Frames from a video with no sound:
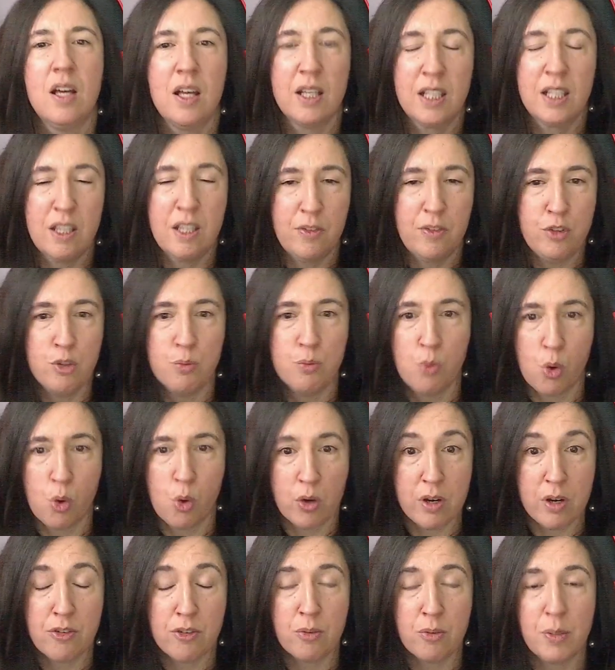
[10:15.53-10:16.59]
give you
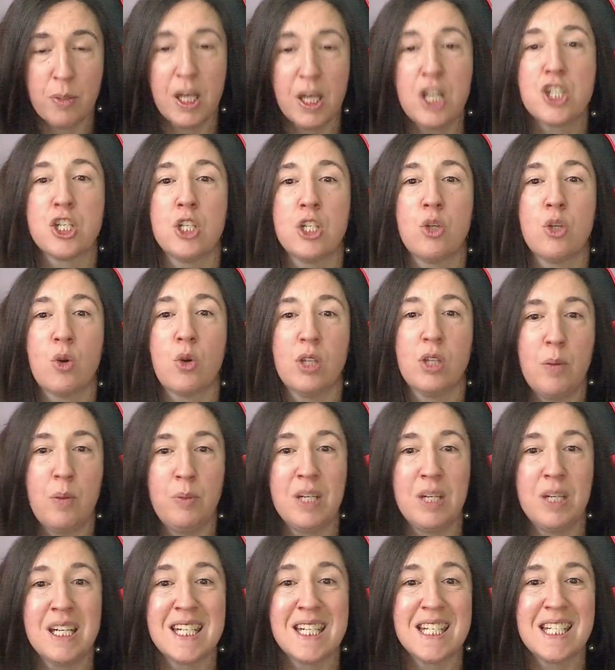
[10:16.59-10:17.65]
more information, or let
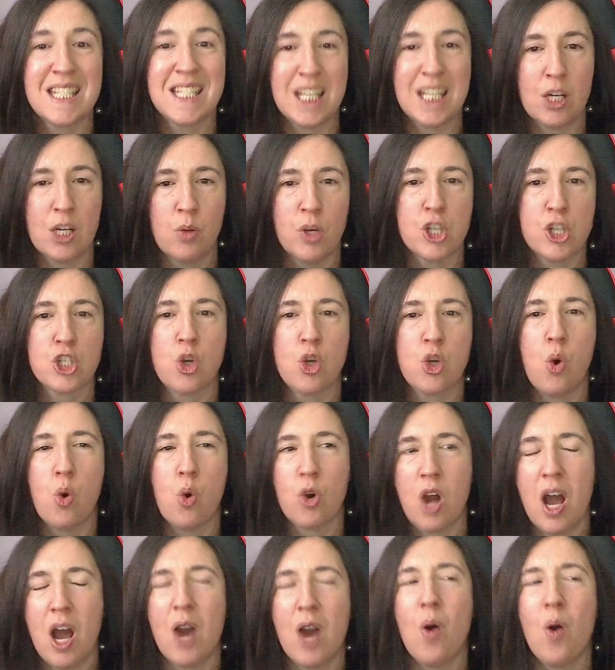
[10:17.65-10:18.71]
me distinguish,
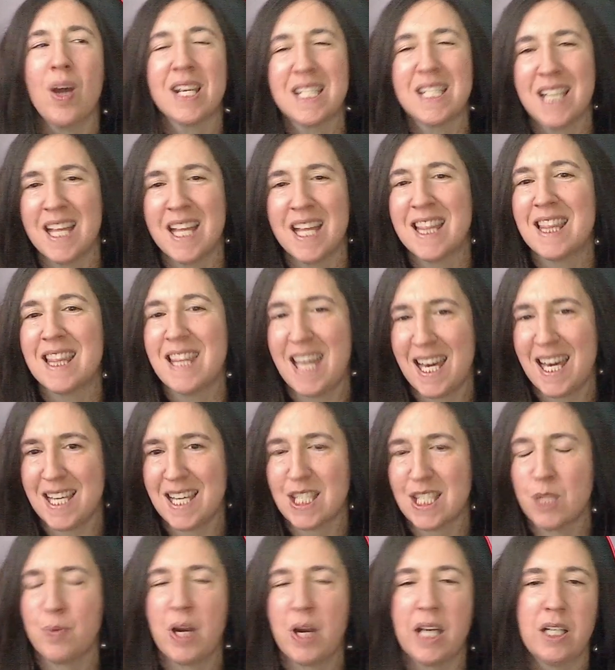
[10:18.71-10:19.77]
or, oh, I said
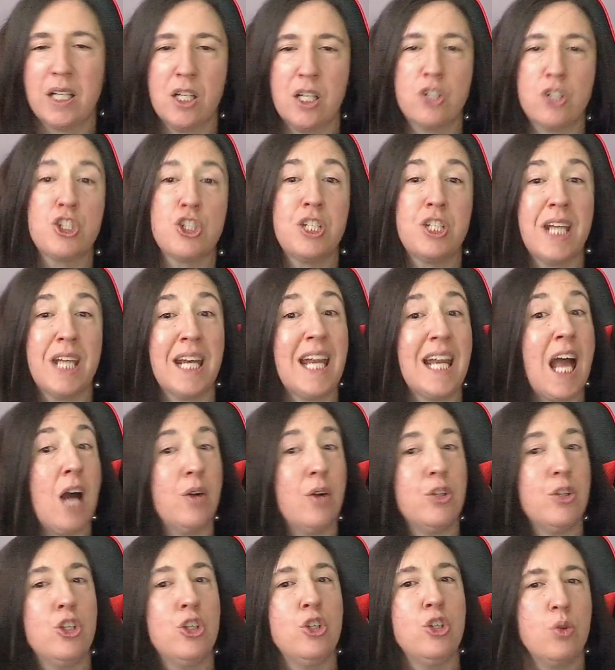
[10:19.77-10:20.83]
this, but I could understand how
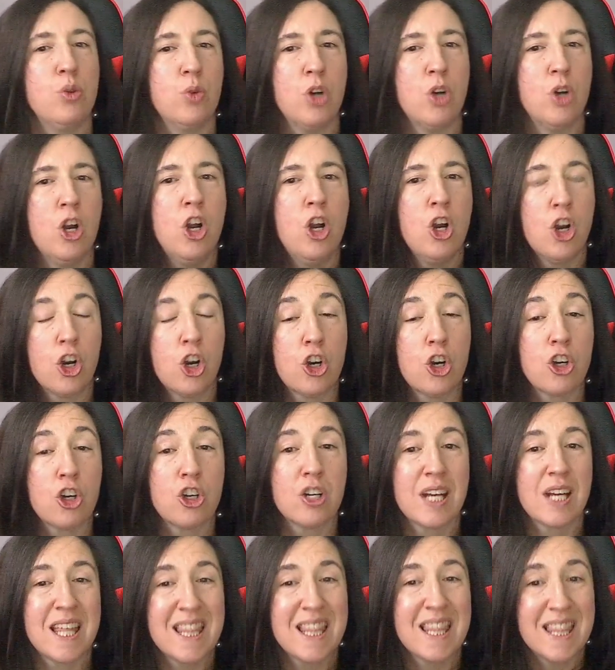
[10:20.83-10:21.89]
you
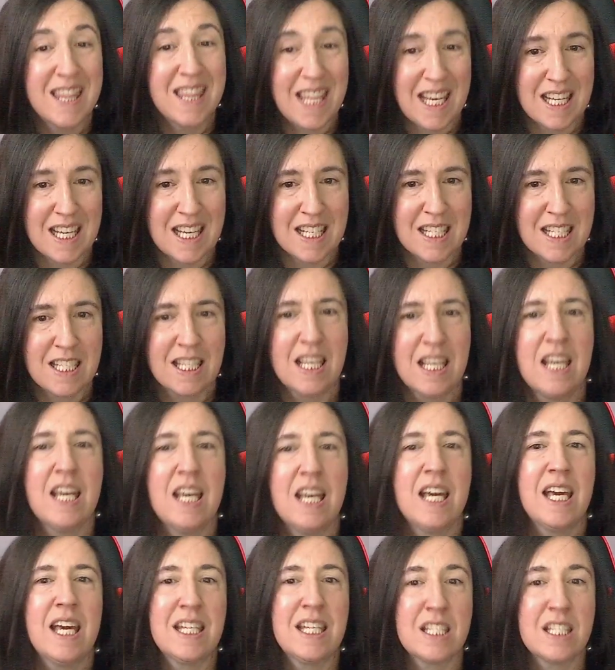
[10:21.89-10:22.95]
heard this
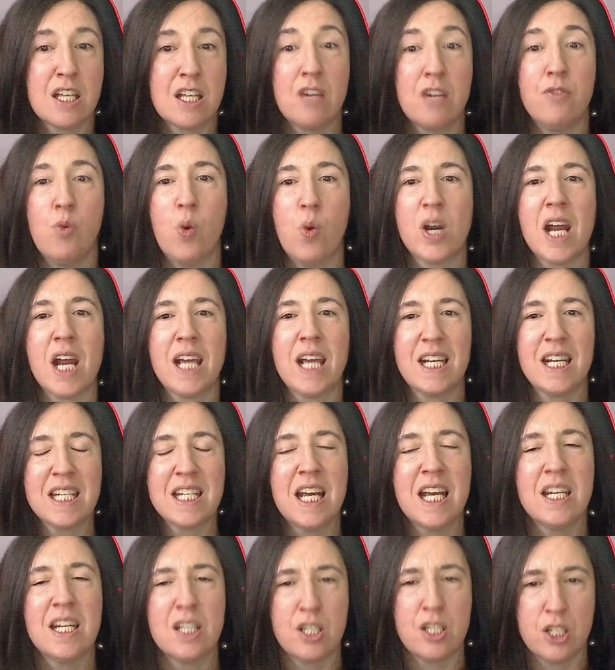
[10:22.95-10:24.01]
instead of what I
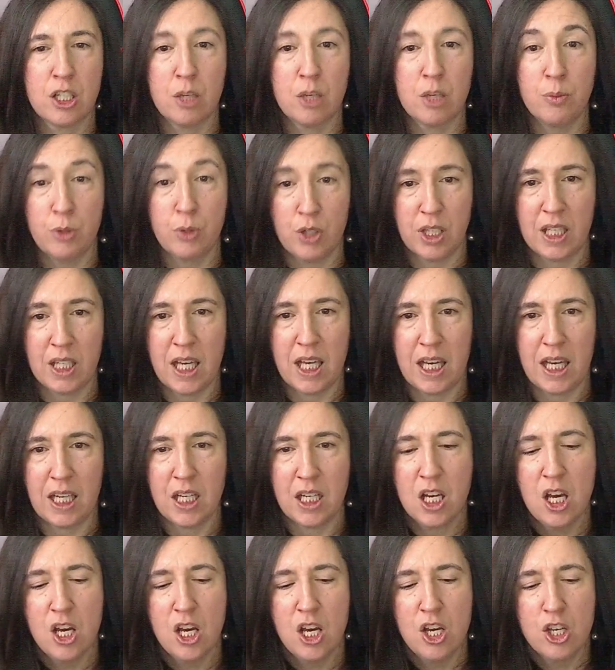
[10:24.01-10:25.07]
intended to communicate.
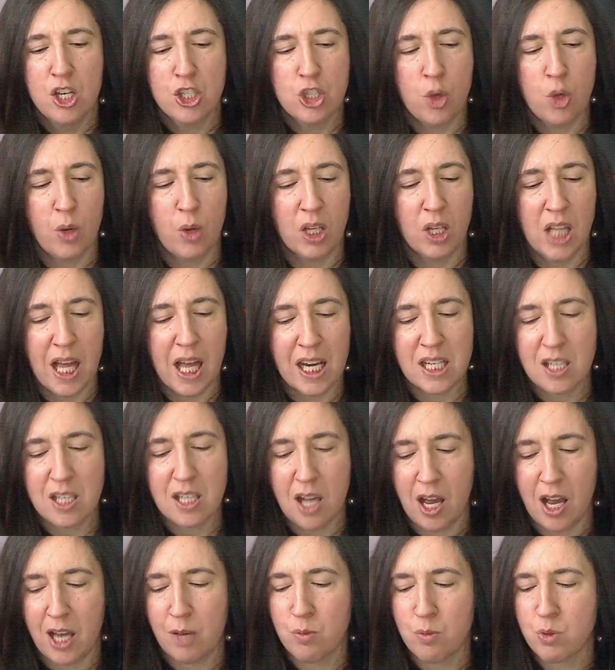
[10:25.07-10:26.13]
So a lot of
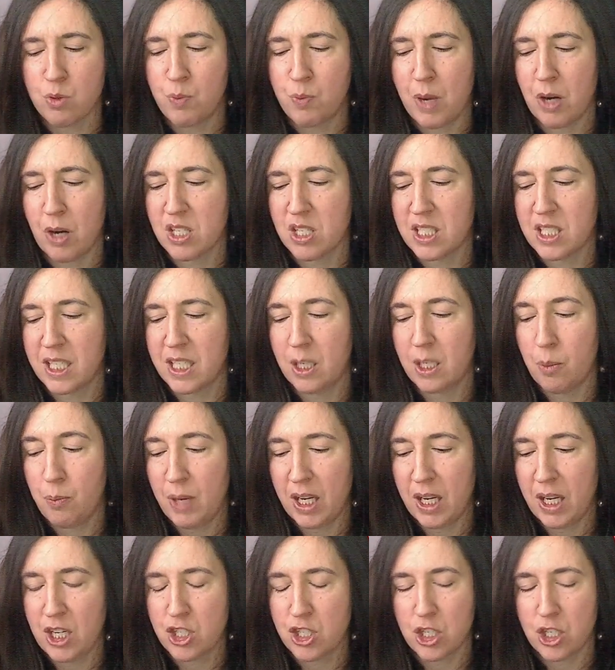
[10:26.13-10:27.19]
times parents get
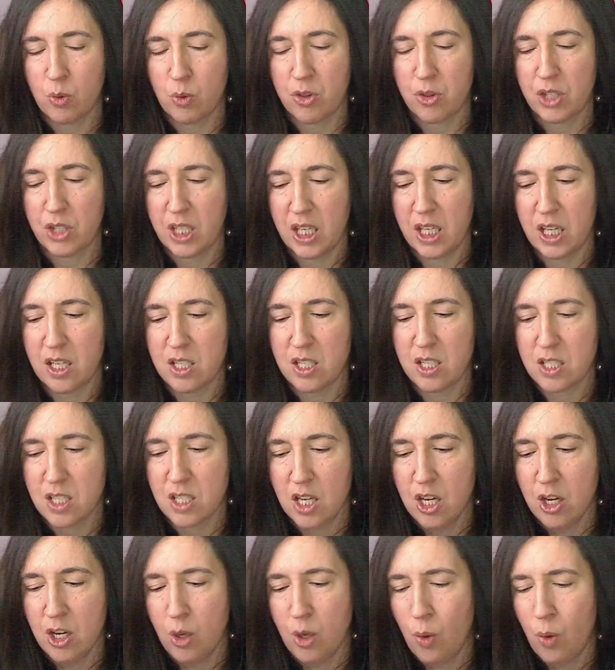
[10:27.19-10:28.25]
impatient with kids
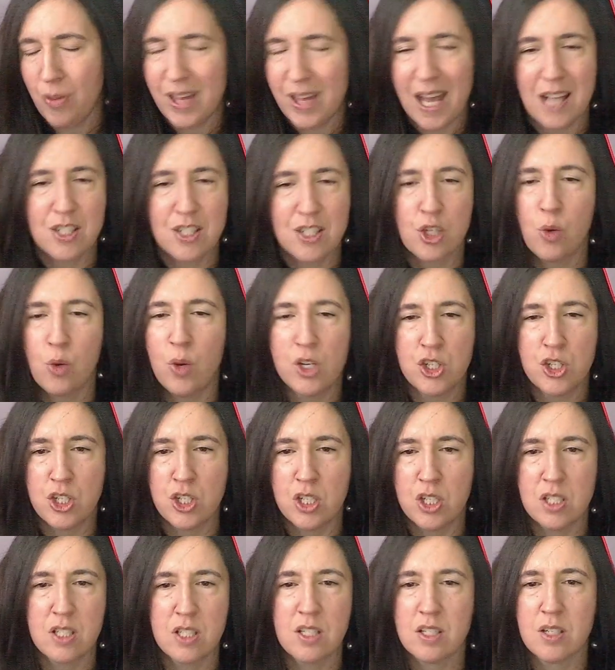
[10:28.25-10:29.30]
when they ask
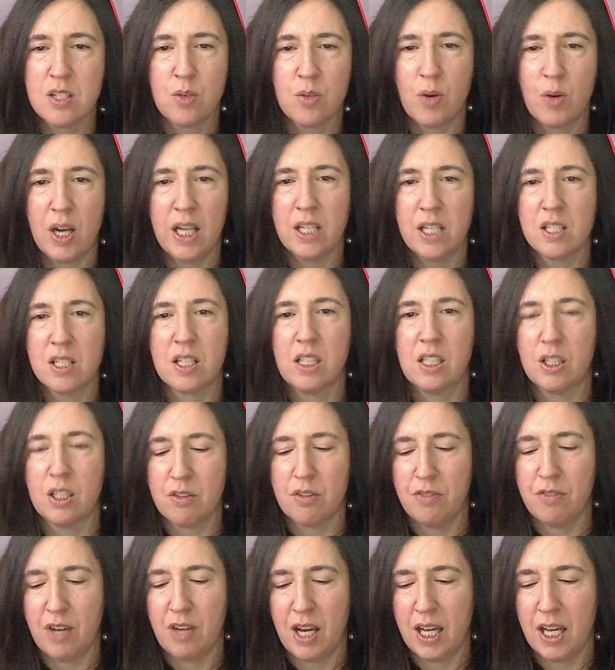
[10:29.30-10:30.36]
questions, right, to
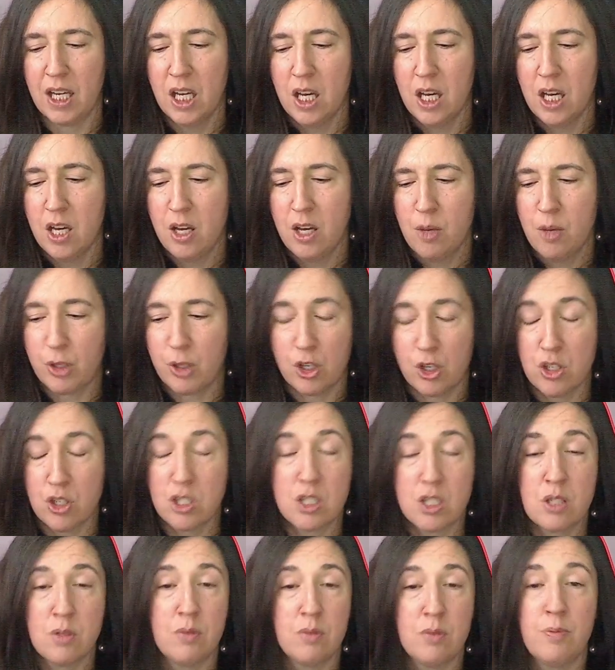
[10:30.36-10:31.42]
clarify,
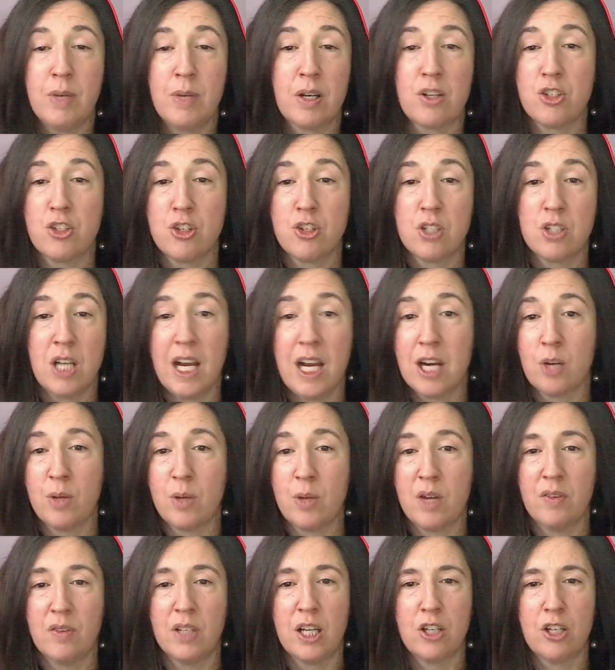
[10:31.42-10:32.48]
because parents are tired. We
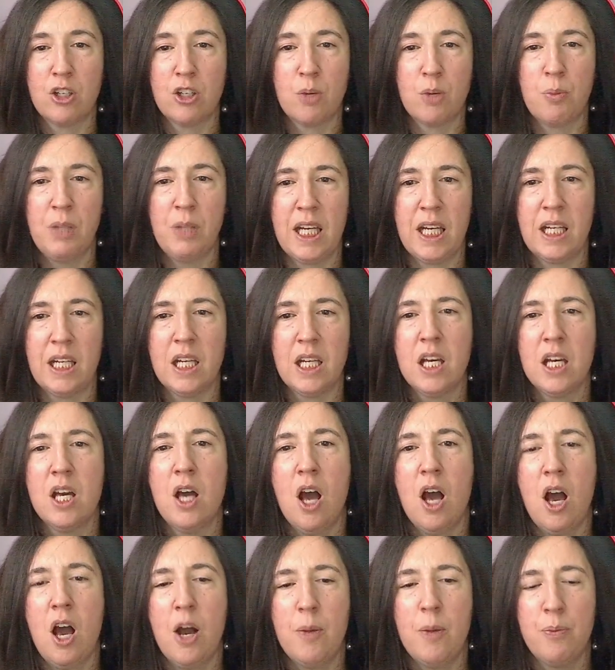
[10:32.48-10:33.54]
have a lot on our plate.
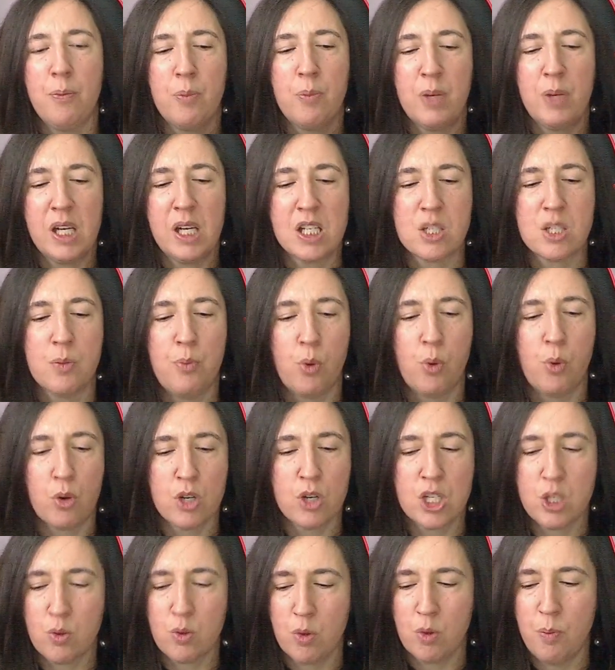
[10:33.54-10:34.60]
But it's
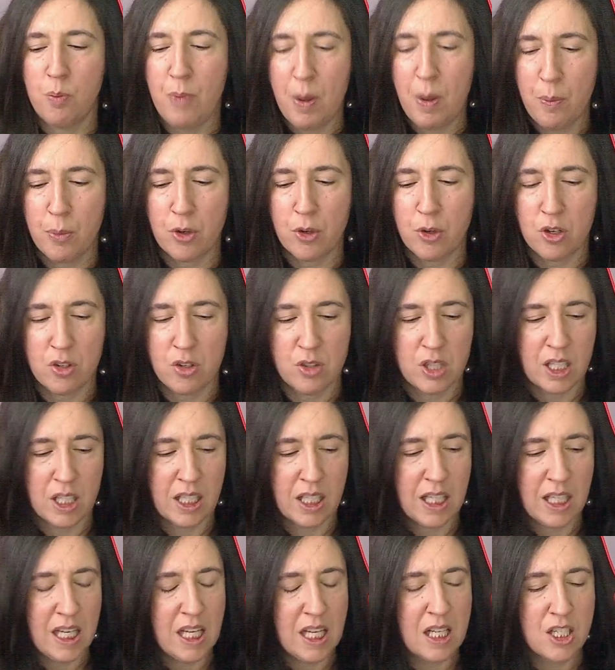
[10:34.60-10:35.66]
important to remember the
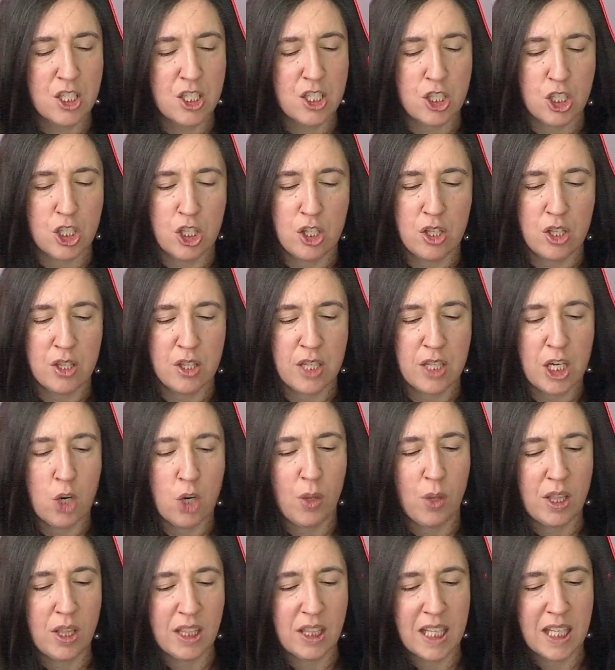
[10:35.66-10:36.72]
kids, they
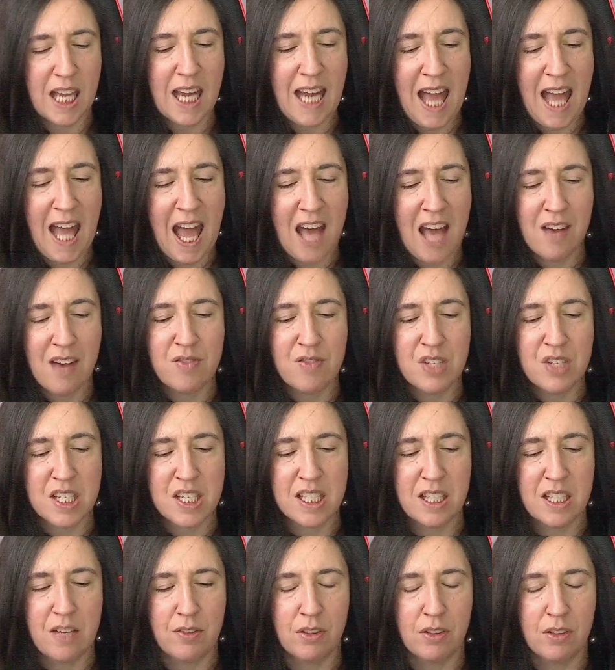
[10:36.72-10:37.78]
don't yet have this
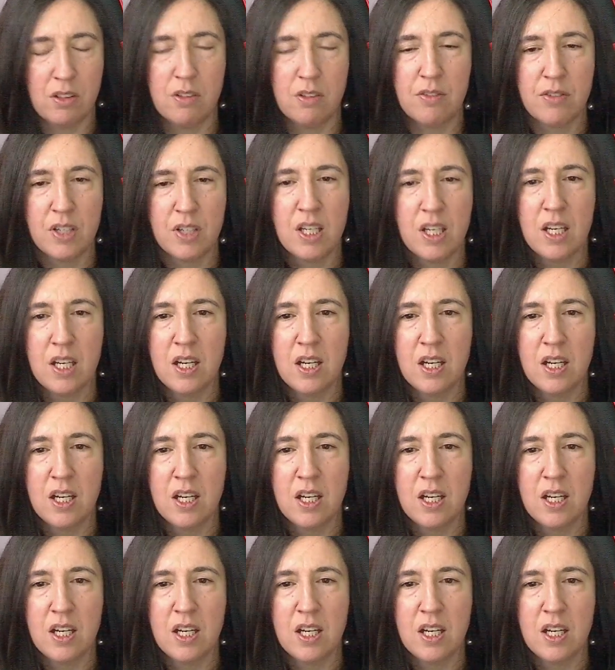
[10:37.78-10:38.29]
level of